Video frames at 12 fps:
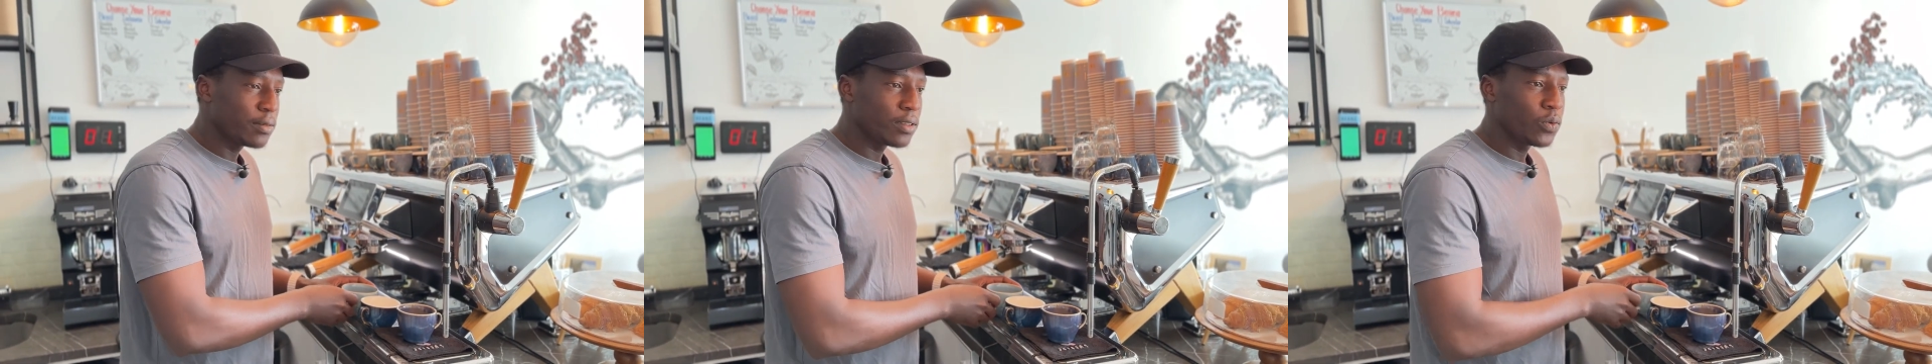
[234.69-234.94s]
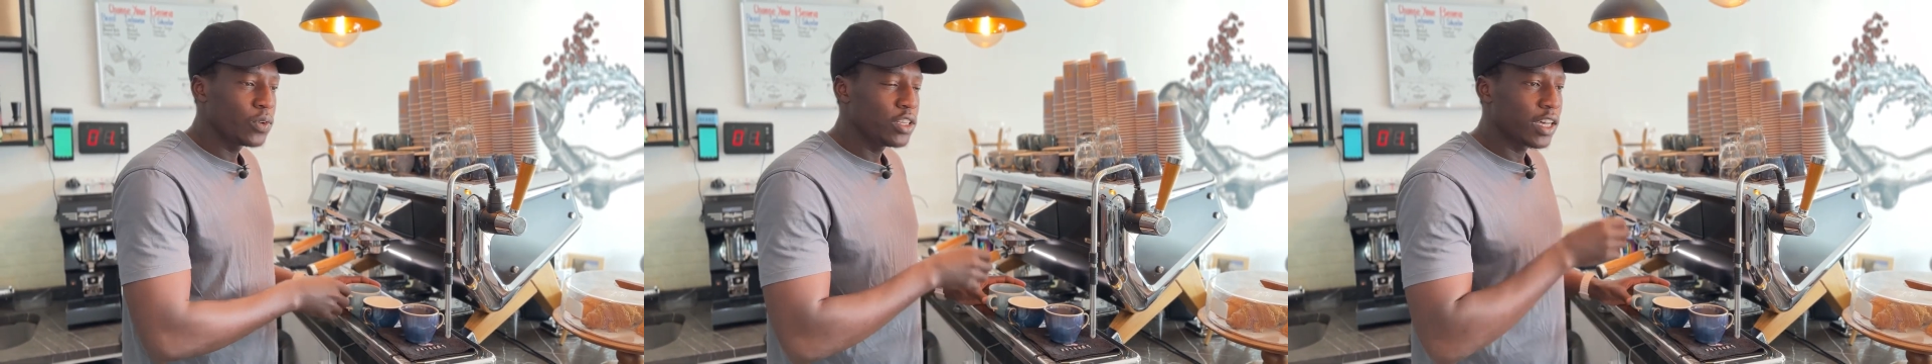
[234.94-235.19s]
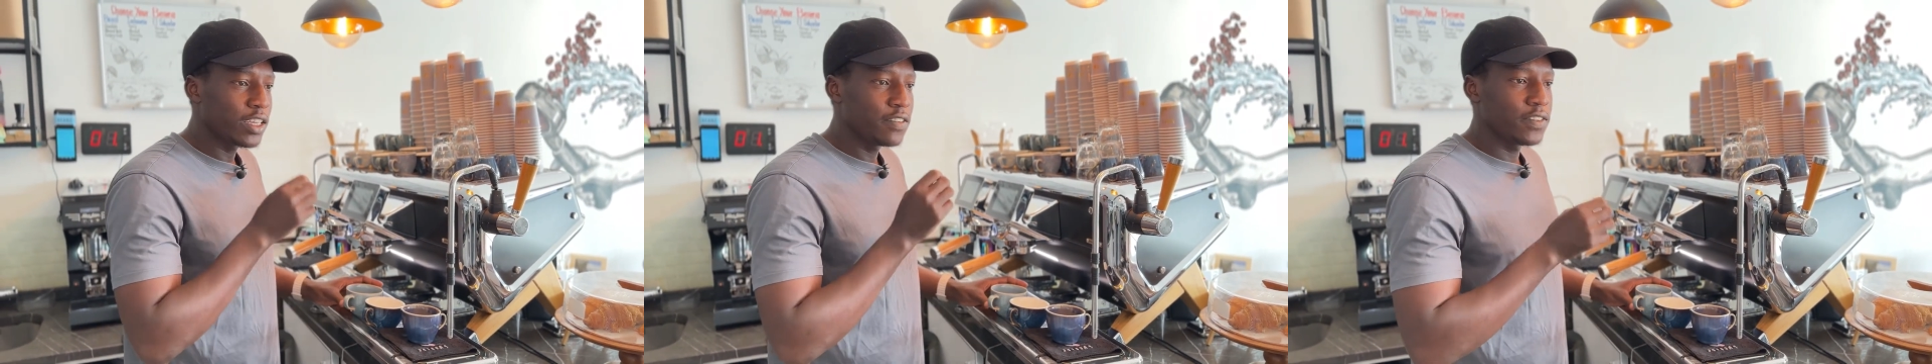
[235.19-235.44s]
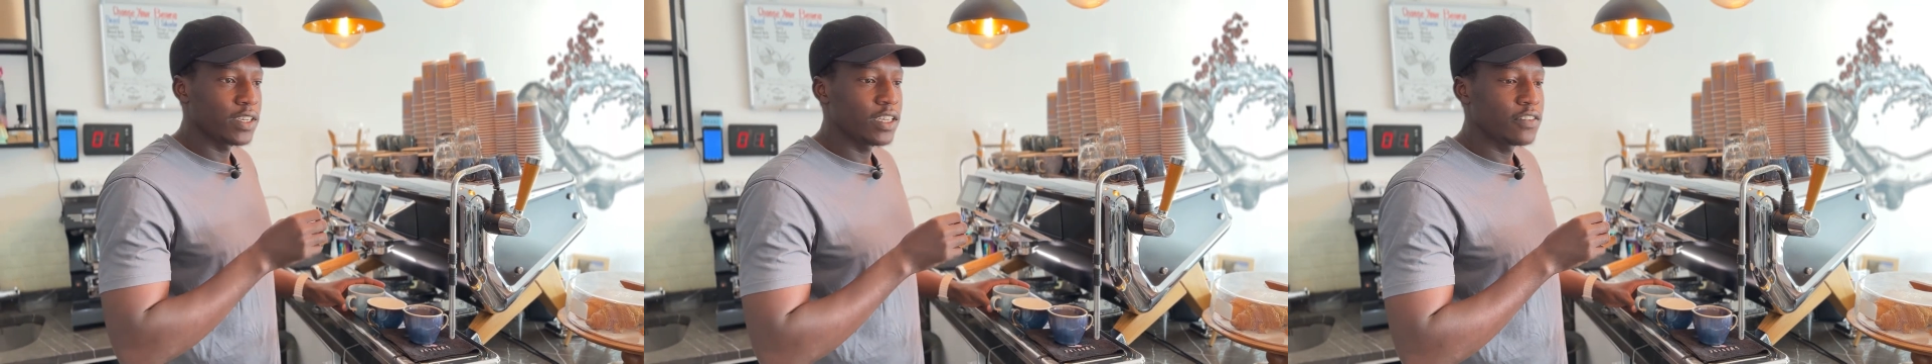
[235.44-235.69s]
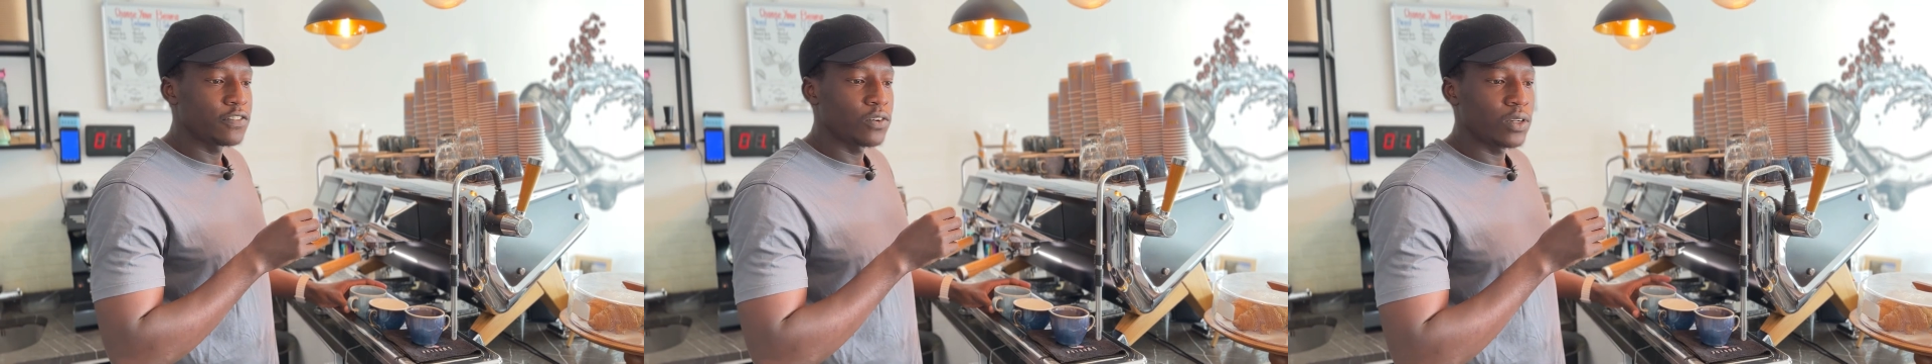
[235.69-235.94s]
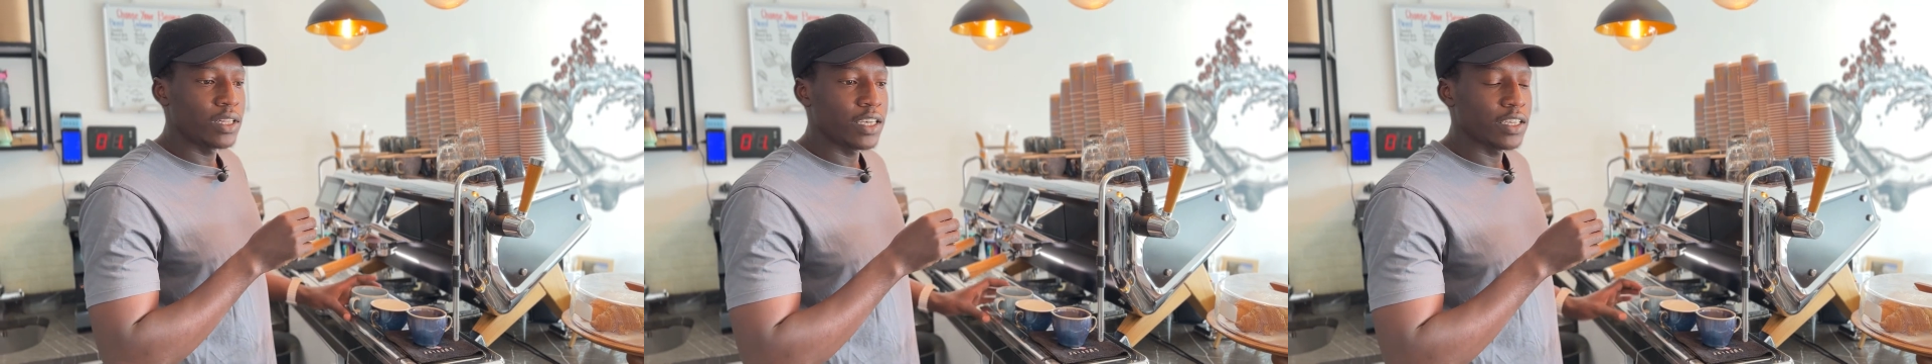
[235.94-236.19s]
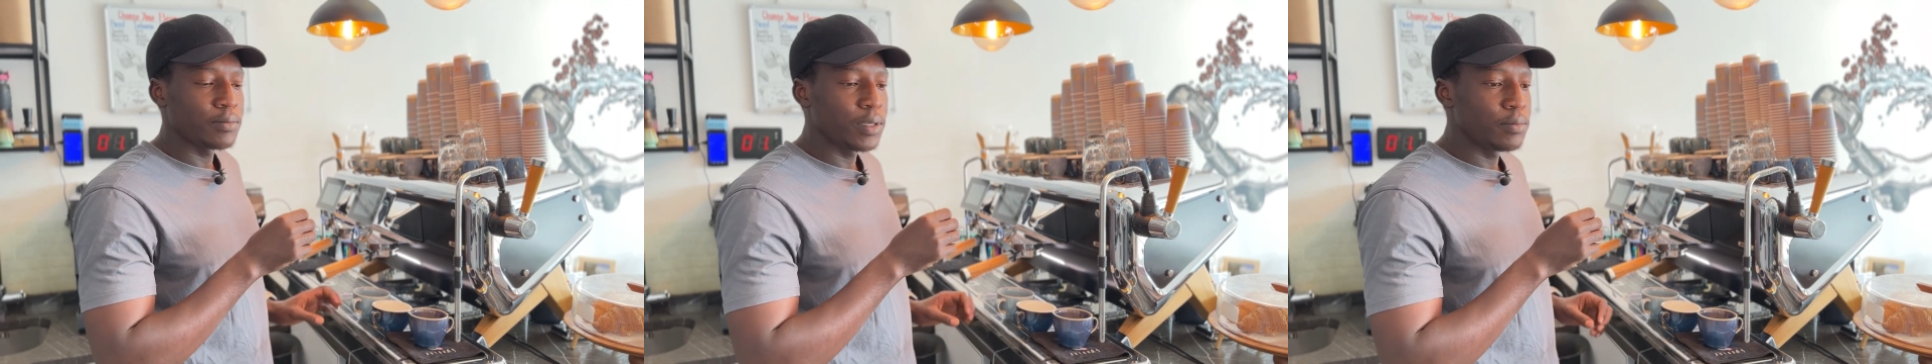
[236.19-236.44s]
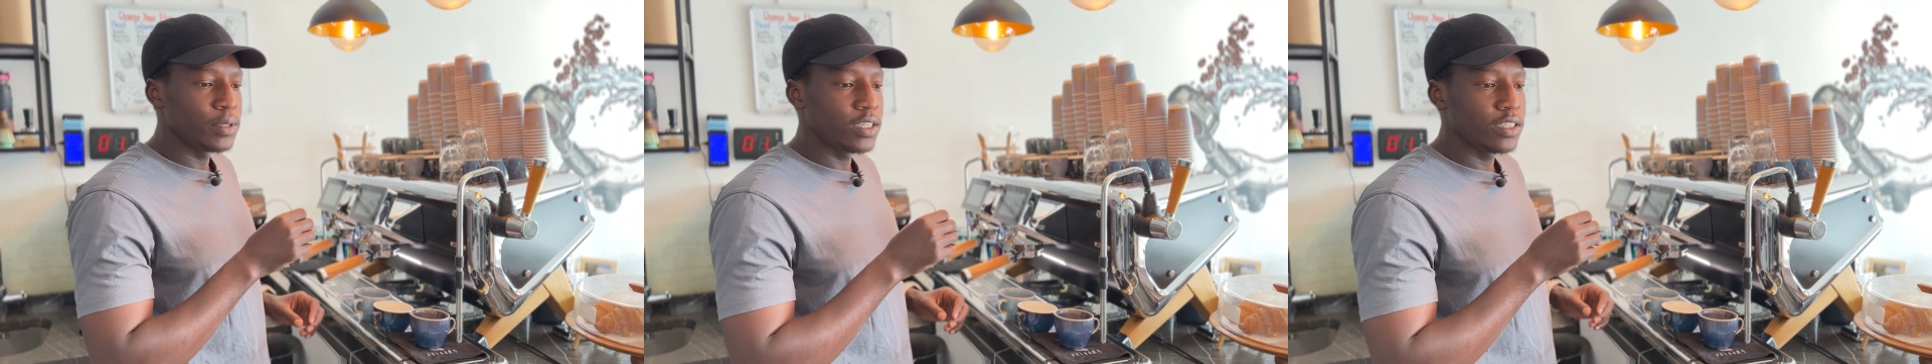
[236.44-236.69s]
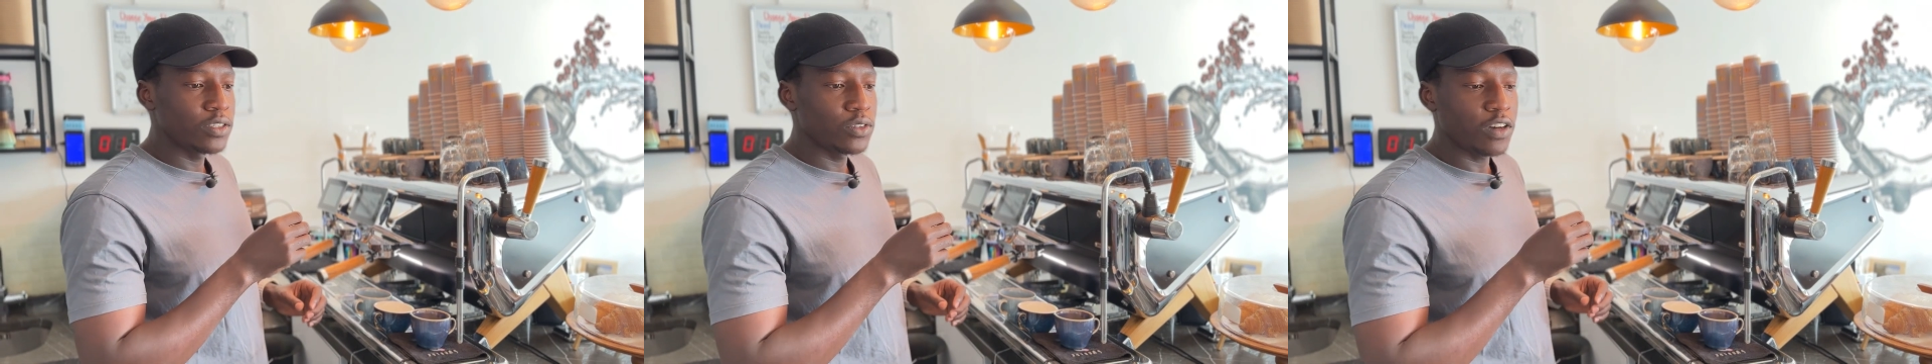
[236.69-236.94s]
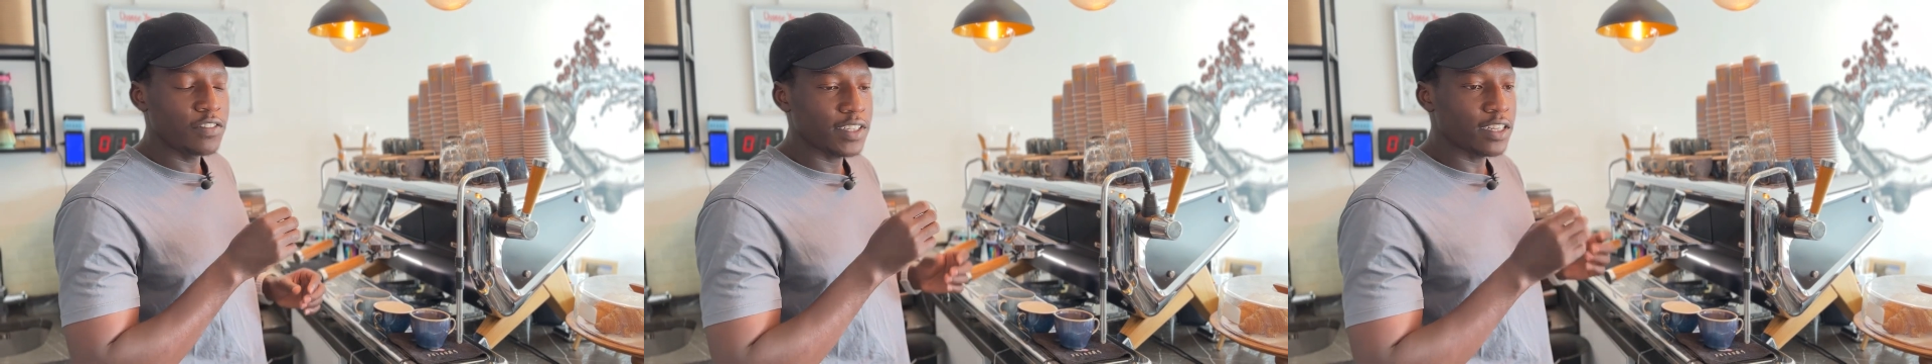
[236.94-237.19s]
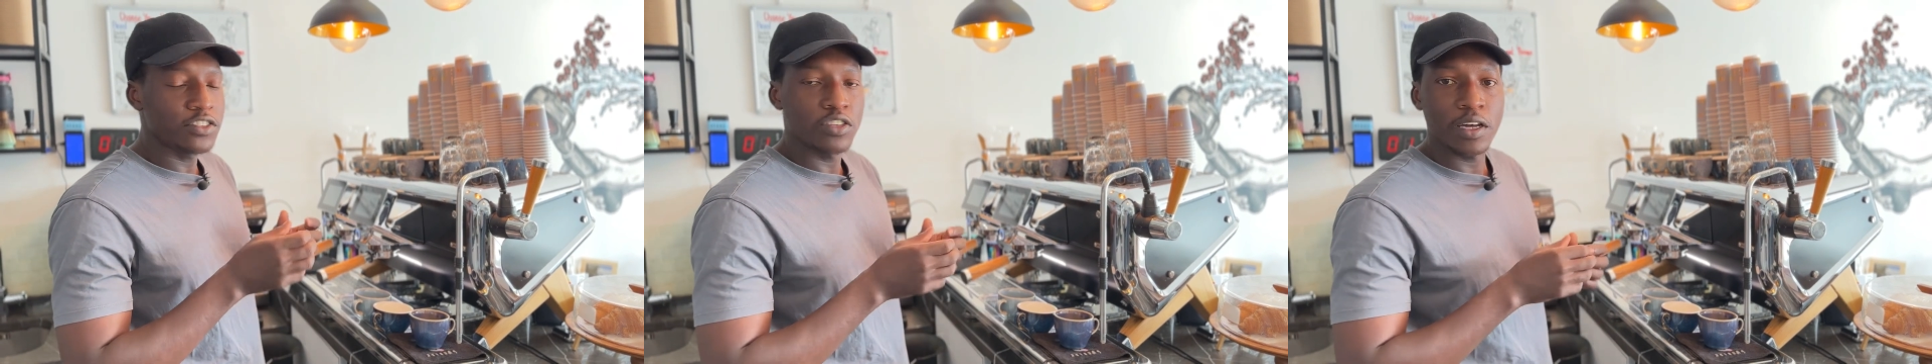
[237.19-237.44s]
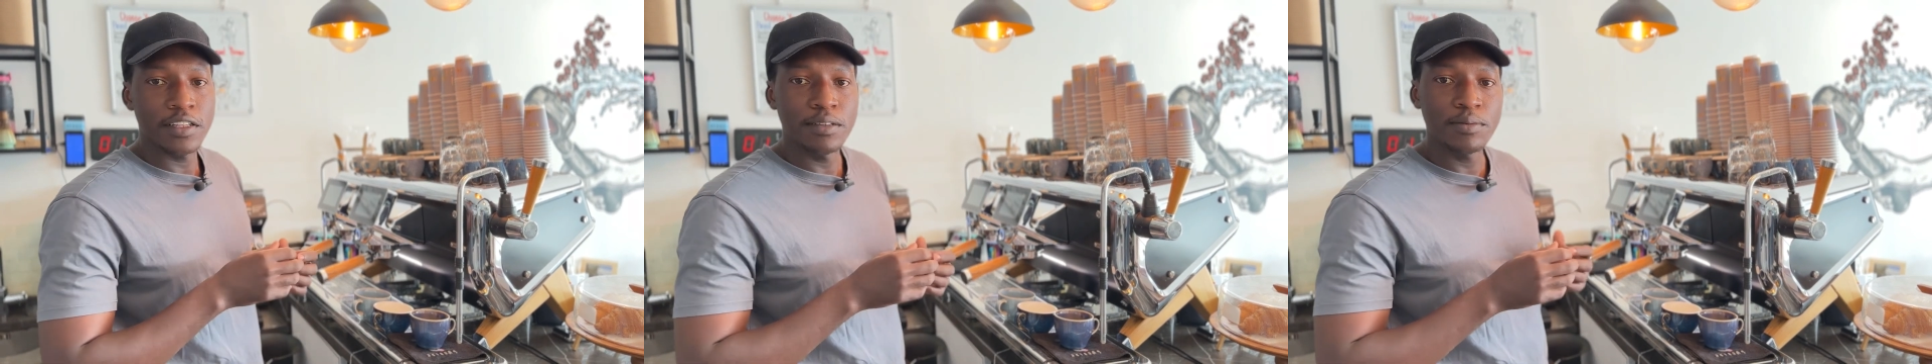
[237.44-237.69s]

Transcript: when you are giving it for like maybe you have some